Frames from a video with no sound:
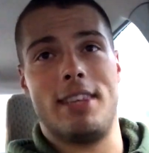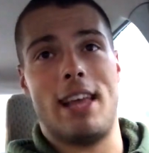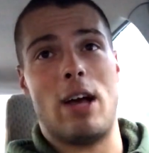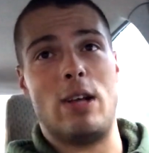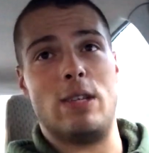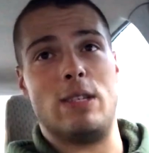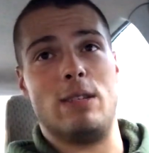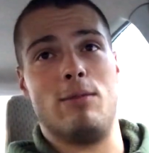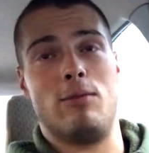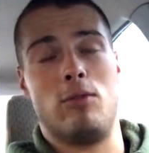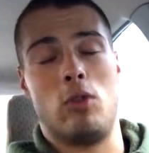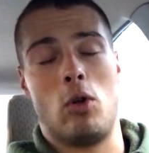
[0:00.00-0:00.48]
That
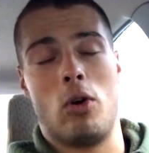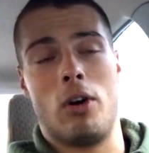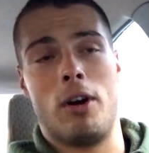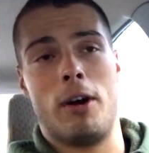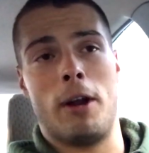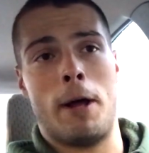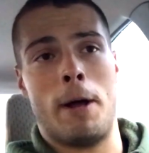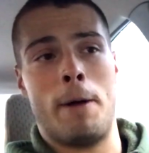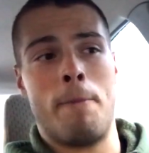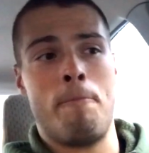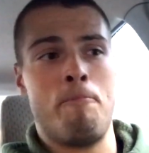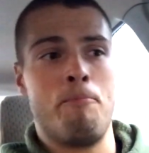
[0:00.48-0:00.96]
was in
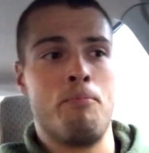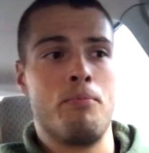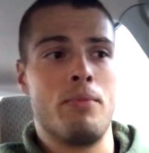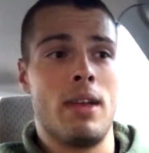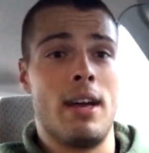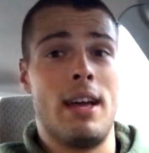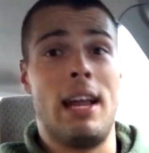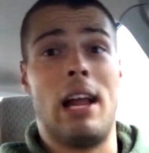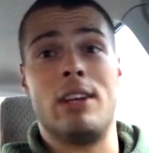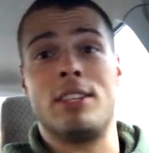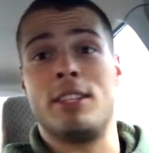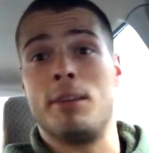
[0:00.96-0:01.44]
Florida,
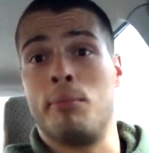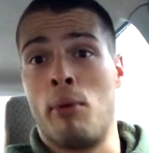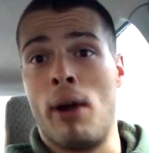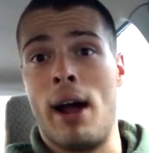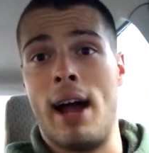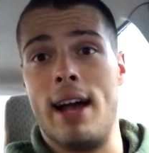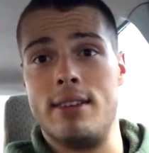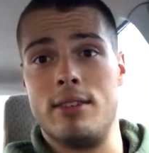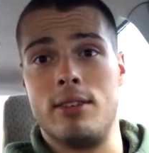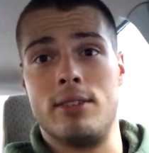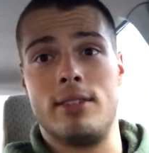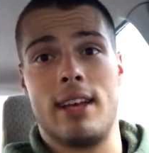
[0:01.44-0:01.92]
and I was
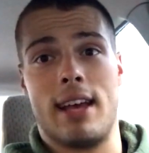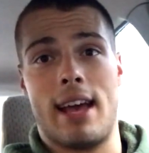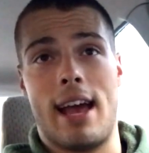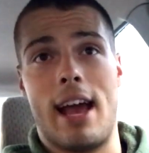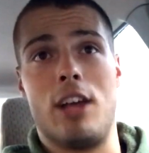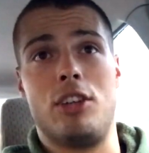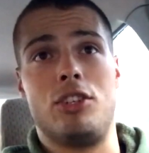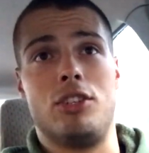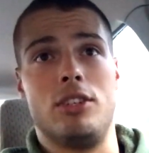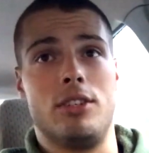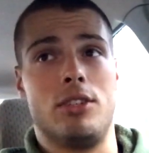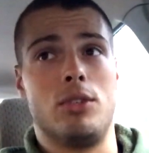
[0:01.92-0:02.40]
surprised. It was
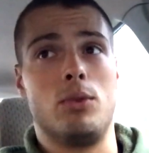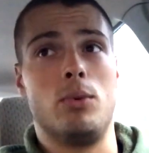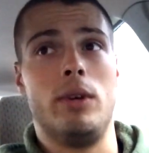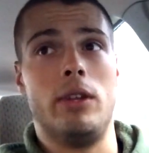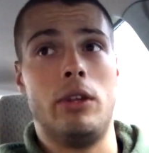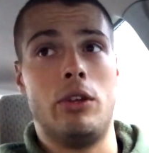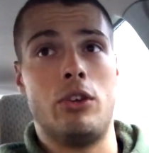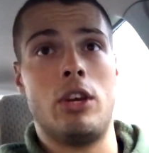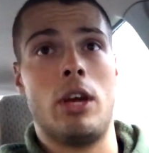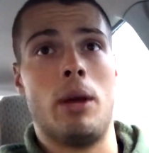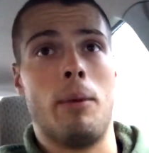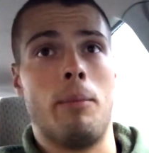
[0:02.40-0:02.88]
actually a
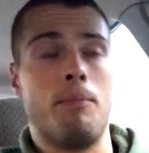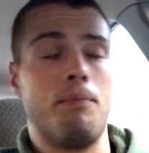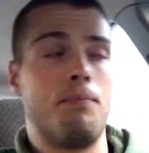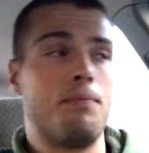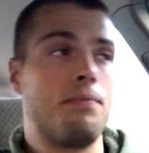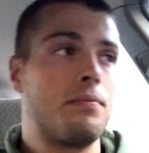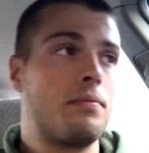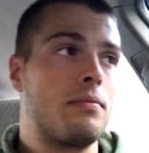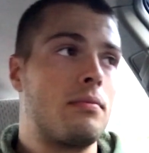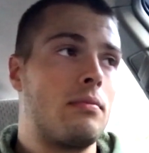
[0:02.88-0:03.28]
sweet gym.